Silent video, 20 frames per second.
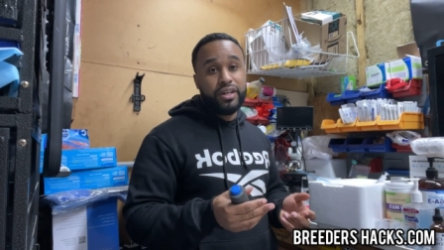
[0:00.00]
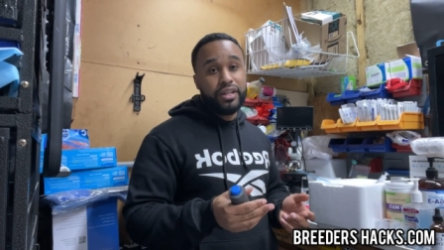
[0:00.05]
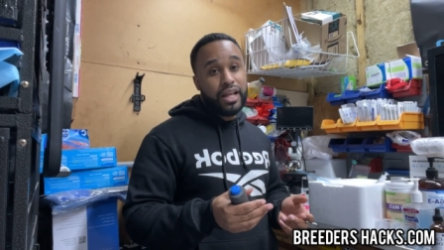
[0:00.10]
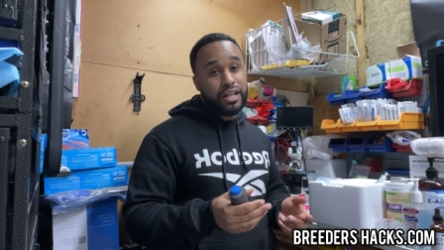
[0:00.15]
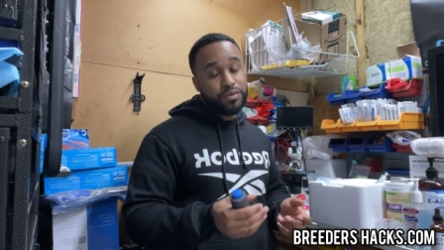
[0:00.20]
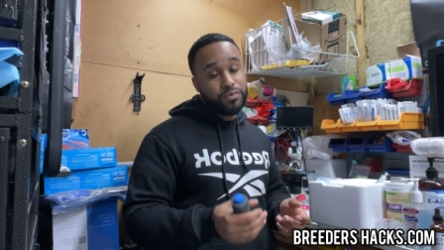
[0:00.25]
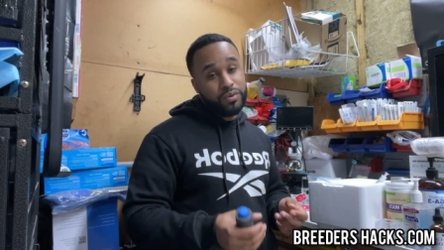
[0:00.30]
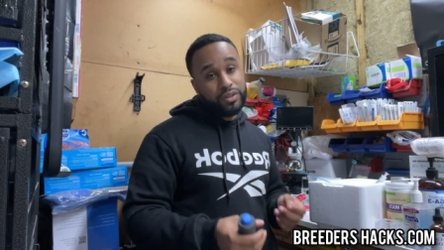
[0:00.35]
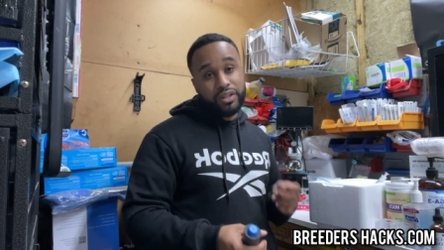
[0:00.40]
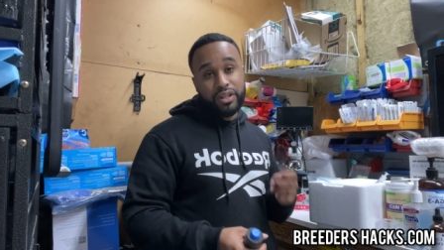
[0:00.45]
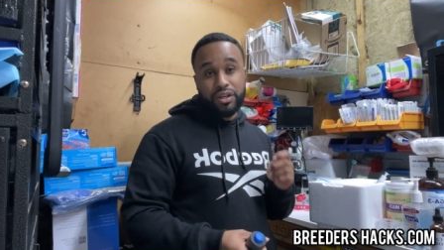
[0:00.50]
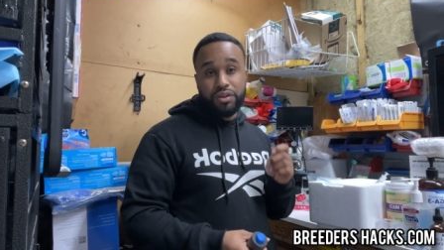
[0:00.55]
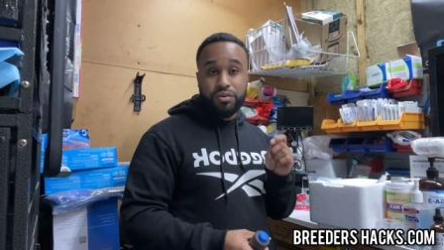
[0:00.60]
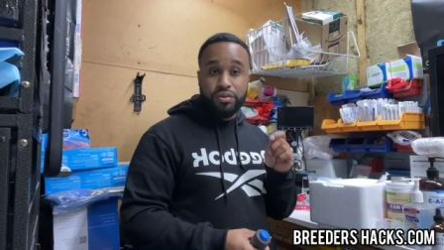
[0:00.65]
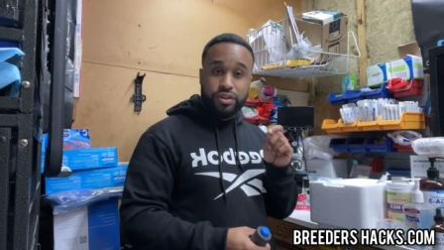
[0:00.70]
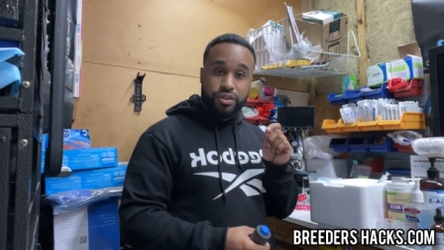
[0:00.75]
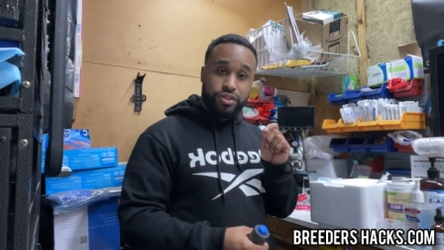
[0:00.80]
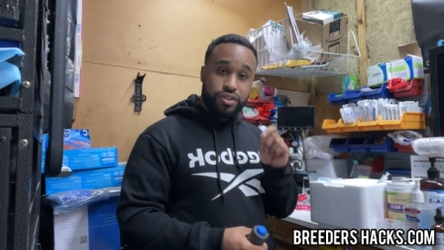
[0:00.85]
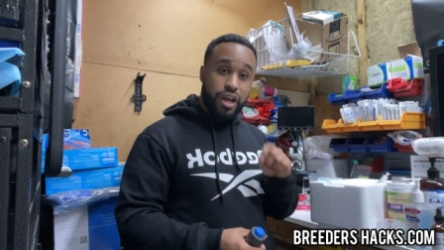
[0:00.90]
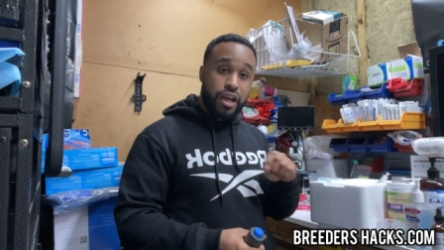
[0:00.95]
And that's one thing you
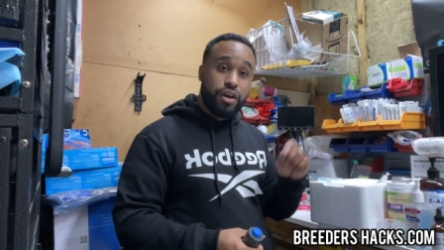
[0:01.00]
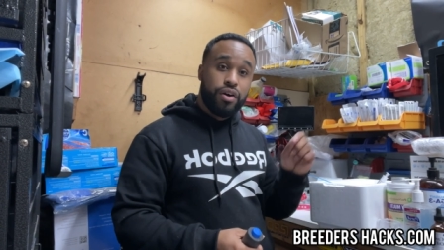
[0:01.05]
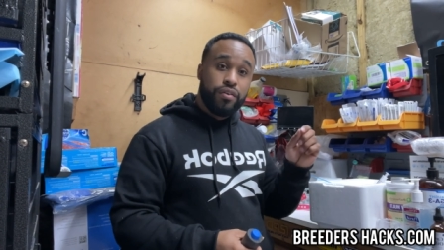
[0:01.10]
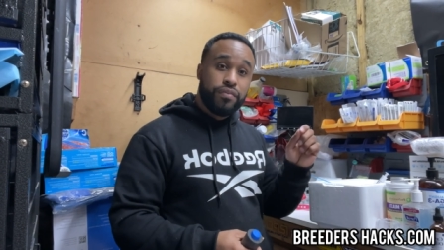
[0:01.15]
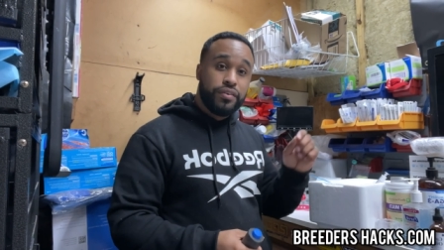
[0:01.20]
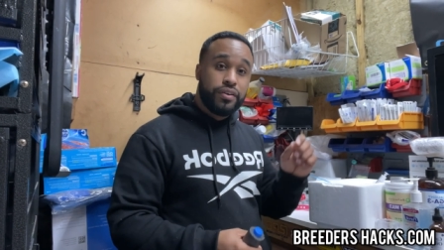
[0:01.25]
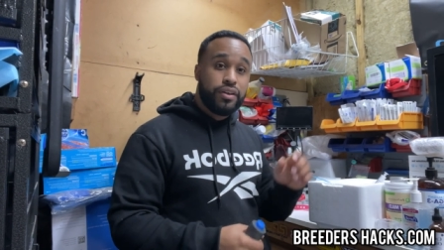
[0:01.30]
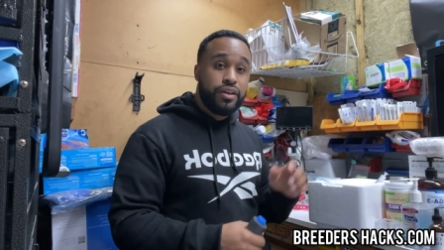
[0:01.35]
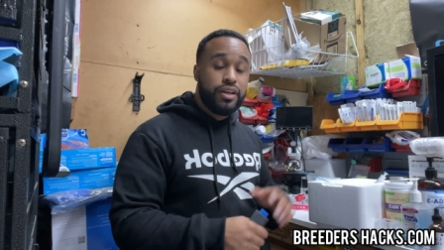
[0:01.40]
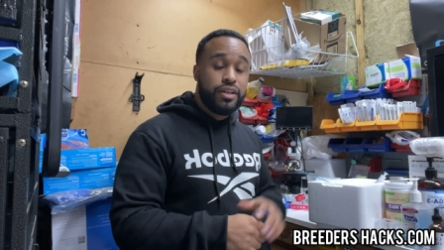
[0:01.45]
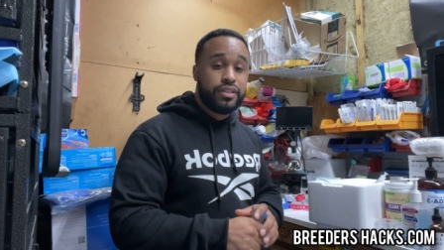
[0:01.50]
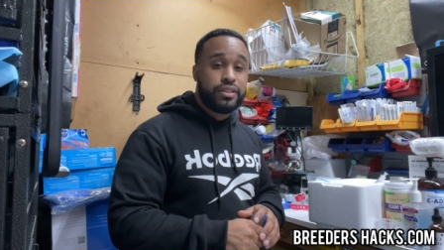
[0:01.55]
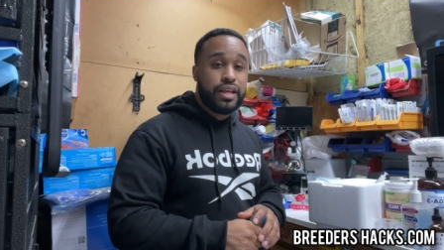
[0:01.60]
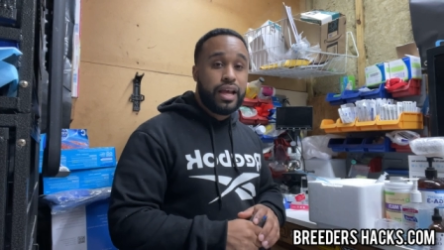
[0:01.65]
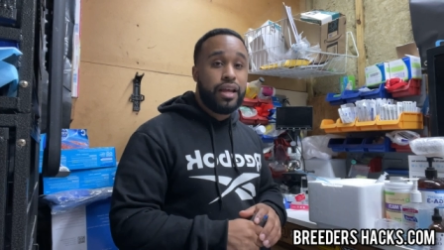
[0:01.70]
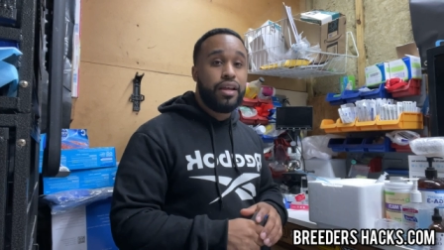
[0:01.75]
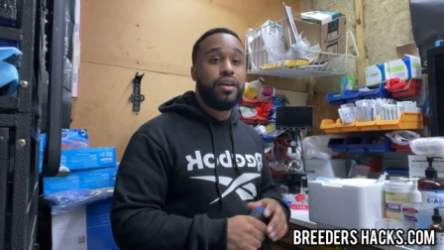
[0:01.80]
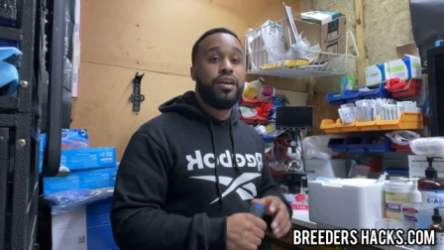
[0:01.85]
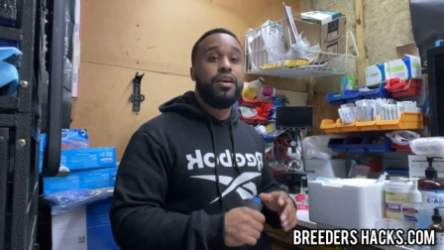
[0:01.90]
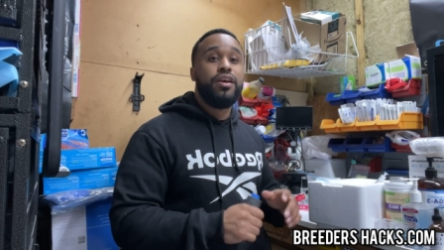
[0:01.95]
can check off your list,
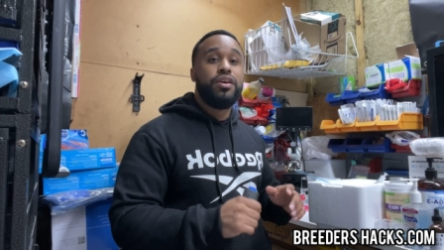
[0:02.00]
that